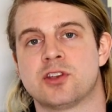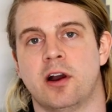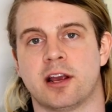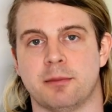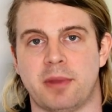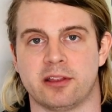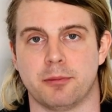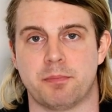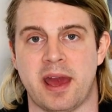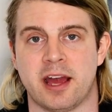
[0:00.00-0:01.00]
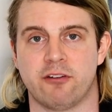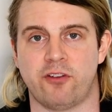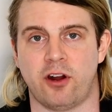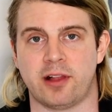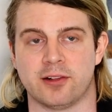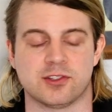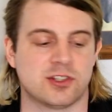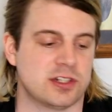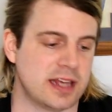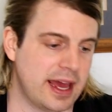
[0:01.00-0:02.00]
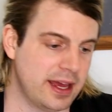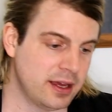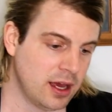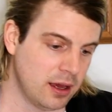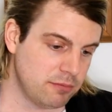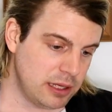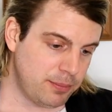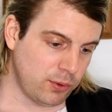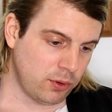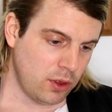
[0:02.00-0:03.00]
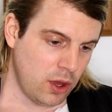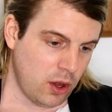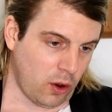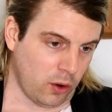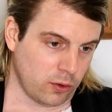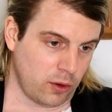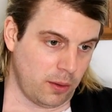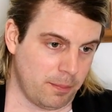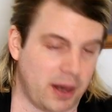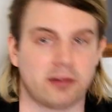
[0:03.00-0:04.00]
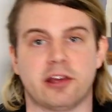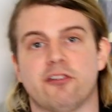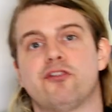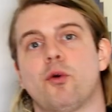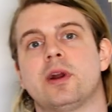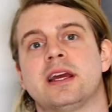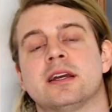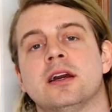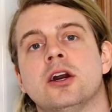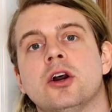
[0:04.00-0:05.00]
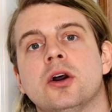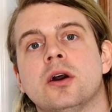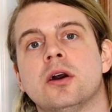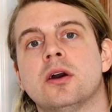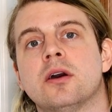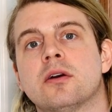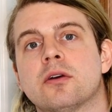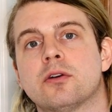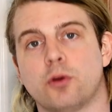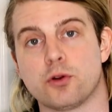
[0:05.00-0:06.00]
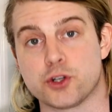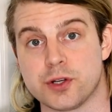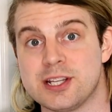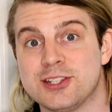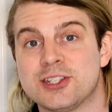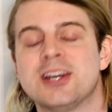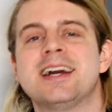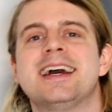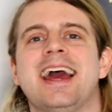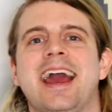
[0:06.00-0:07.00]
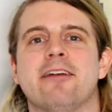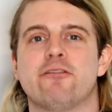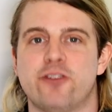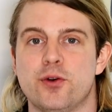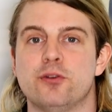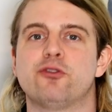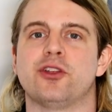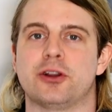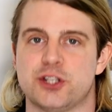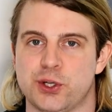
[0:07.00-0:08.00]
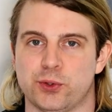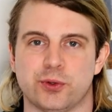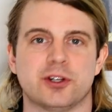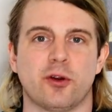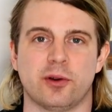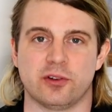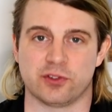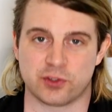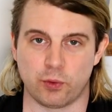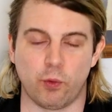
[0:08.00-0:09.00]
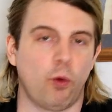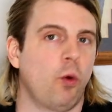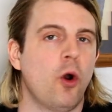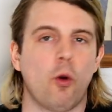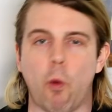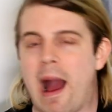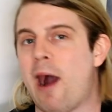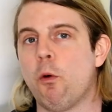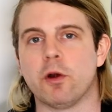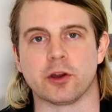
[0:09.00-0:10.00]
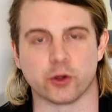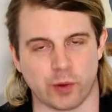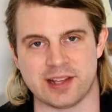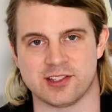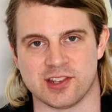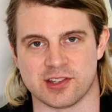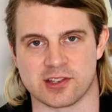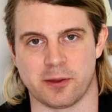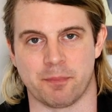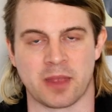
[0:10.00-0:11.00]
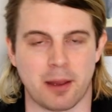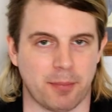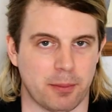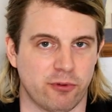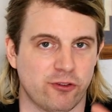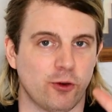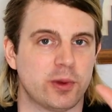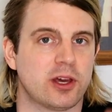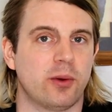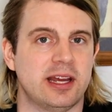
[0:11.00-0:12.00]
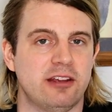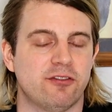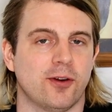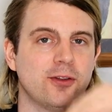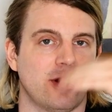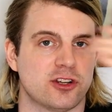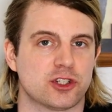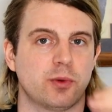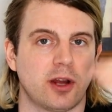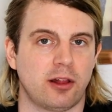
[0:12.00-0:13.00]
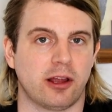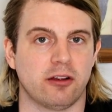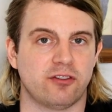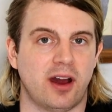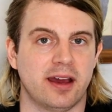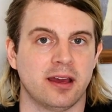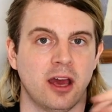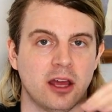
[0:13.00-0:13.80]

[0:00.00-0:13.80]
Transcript: talking about the bank fallouts today. People are barely affording groceries and food for their children going to school. Wow, what a great system. But before we go any further, I just want to clarify